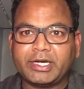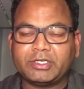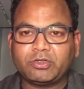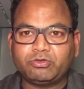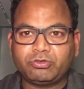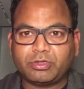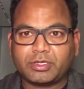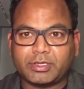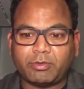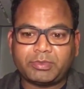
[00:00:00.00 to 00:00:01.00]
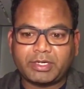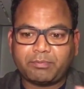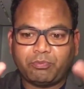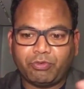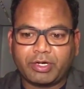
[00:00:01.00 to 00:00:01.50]
that the, the, some of the
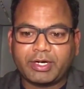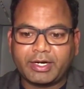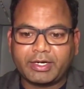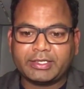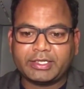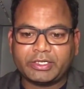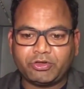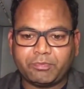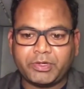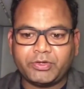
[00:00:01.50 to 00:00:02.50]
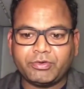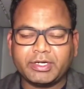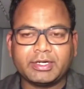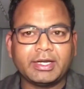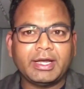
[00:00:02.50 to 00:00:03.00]
poor countries in the European
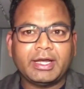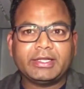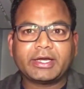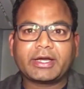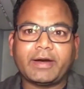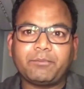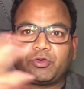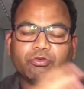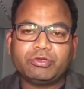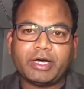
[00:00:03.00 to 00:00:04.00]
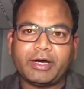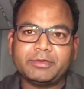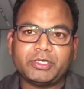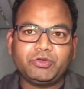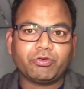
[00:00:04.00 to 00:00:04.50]
Union they come to the,
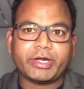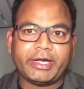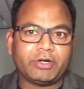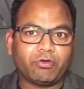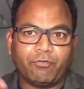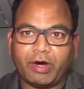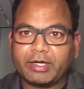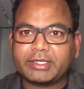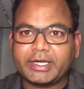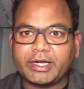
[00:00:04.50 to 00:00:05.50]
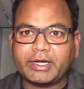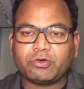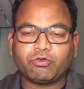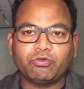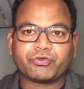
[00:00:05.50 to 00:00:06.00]
the UK to work there
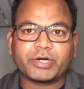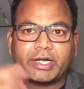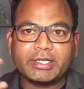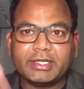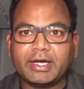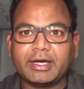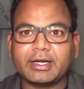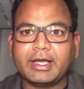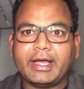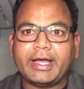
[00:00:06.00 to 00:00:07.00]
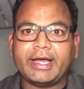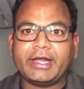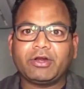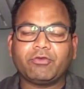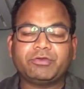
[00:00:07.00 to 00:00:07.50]
to study there
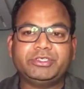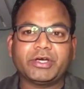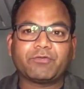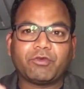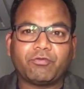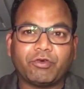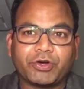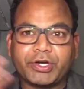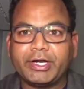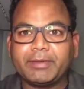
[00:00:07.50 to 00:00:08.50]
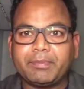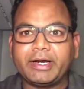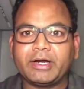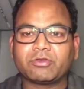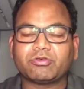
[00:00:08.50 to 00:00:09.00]
and you know just for, for
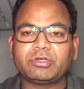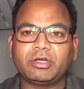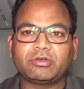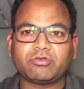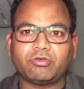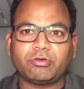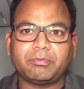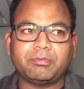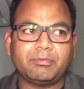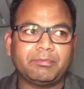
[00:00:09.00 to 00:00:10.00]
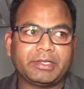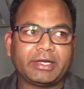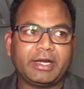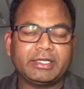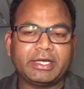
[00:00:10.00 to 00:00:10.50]
treatment so you know so
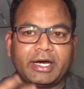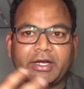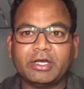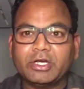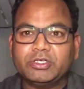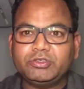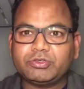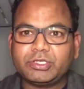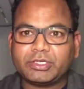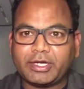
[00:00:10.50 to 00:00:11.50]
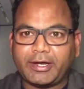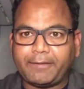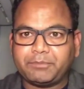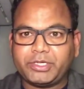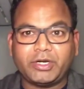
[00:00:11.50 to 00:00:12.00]
basically they are using
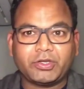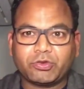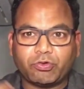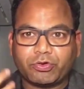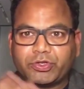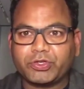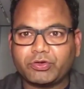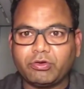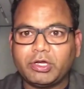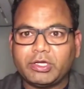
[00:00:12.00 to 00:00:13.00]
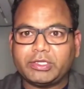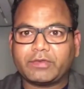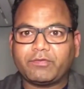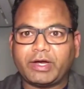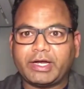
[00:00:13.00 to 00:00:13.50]
uh, their resources you know
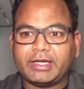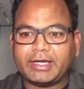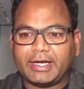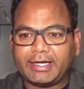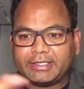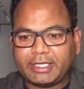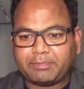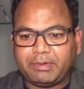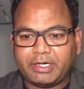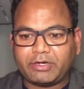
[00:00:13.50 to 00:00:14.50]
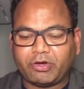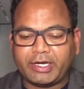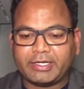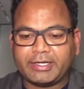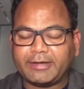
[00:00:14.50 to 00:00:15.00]
that's why uh, they split
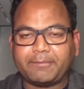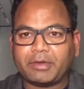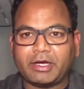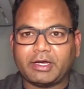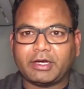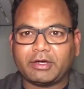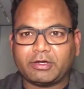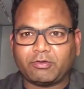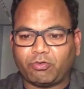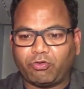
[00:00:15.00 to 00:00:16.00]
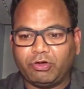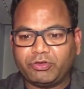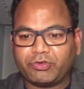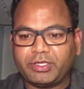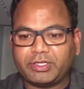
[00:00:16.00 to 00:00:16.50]
and uh, all
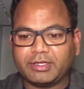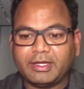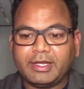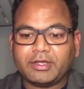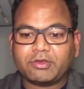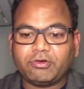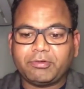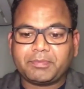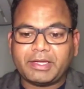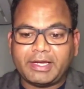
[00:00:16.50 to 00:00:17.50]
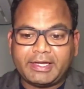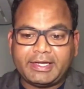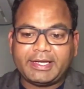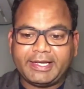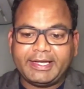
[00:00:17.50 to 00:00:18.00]
those reasons so
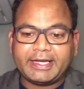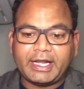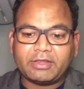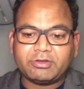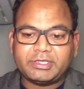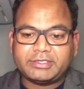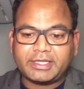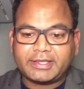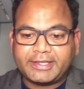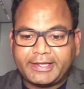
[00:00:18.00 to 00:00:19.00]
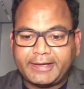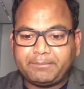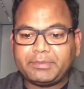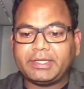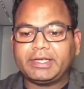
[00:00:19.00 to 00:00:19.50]
here also the, the,
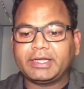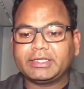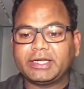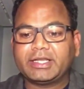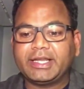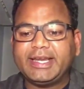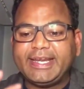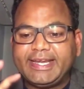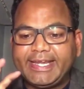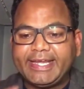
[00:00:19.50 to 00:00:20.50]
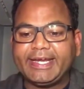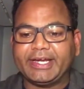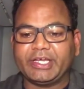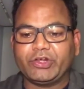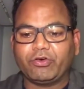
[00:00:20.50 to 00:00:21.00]
same thing there is a
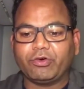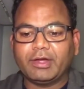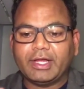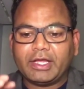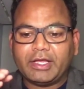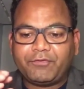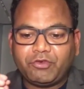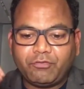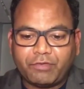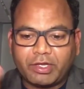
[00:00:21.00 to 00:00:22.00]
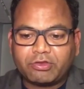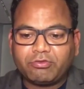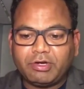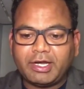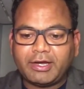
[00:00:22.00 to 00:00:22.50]
need you know if you once
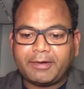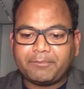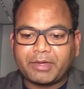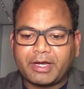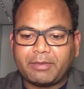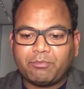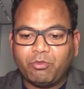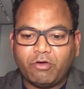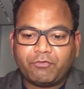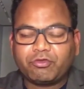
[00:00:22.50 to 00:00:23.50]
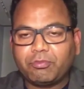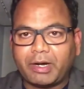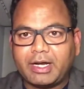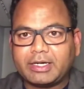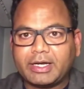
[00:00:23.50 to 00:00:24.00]
you move to
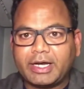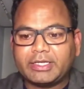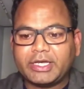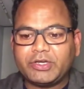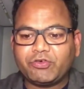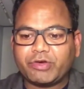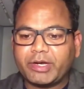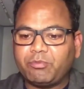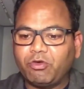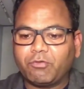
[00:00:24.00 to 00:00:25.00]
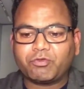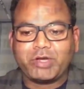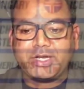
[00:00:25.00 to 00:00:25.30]
malta then you can move to